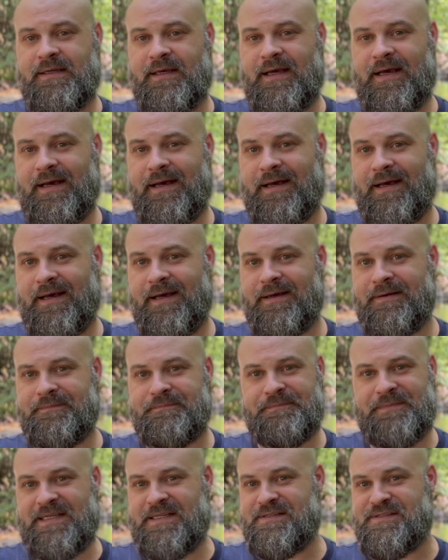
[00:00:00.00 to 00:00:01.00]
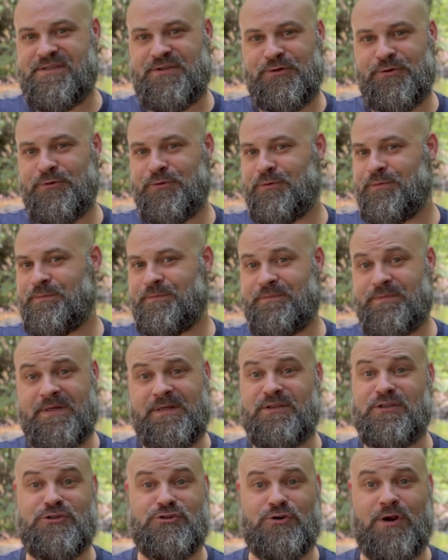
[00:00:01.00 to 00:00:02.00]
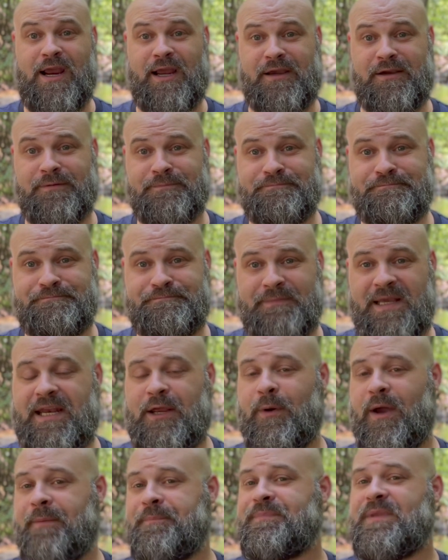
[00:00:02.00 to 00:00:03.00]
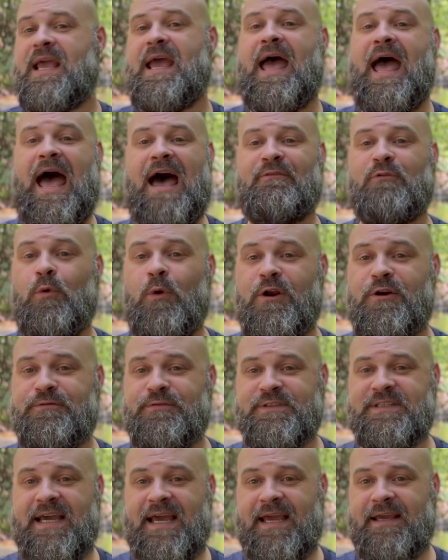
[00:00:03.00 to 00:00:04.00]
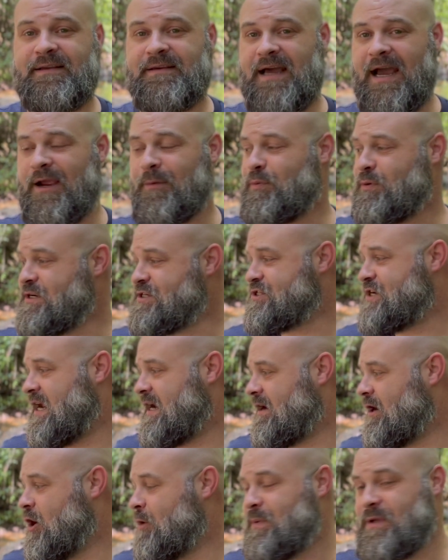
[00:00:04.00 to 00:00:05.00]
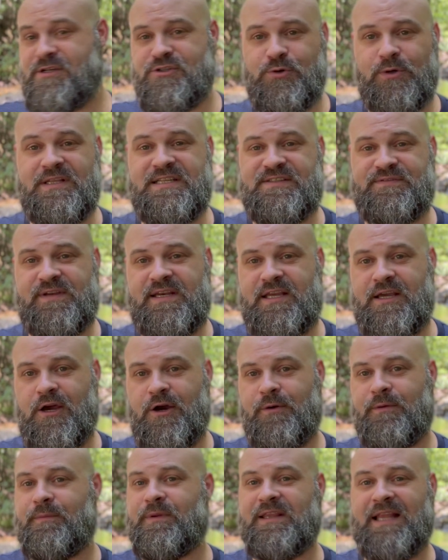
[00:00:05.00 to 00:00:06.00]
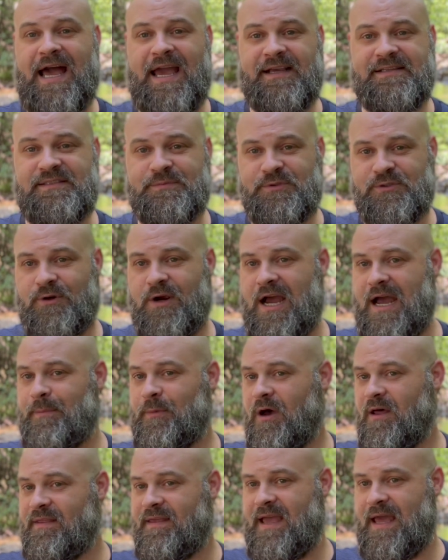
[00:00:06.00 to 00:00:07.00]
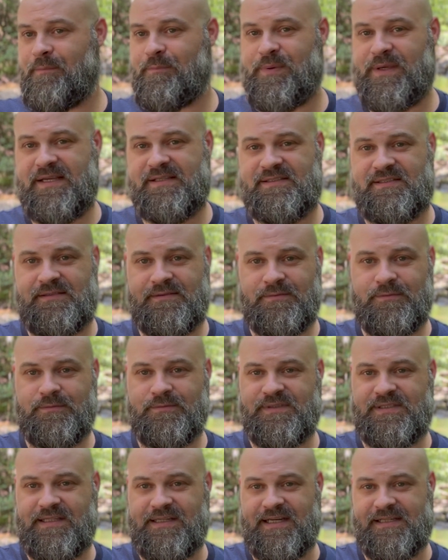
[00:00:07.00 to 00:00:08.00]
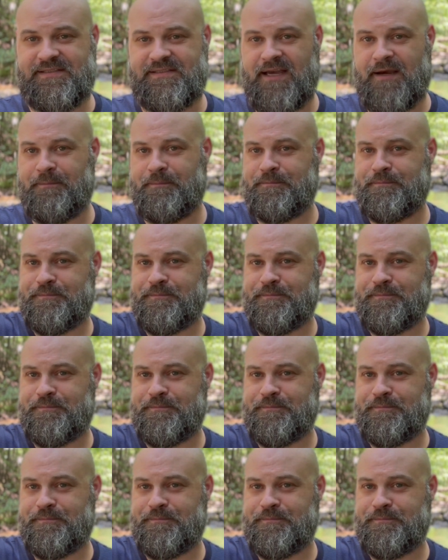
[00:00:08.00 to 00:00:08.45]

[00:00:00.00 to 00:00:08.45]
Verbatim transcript: uh, into the drink. Anyway, have a wonderful day. I appreciate it. I hope you enjoyed this video. Like, subscribe, all that. Peace. See you next time.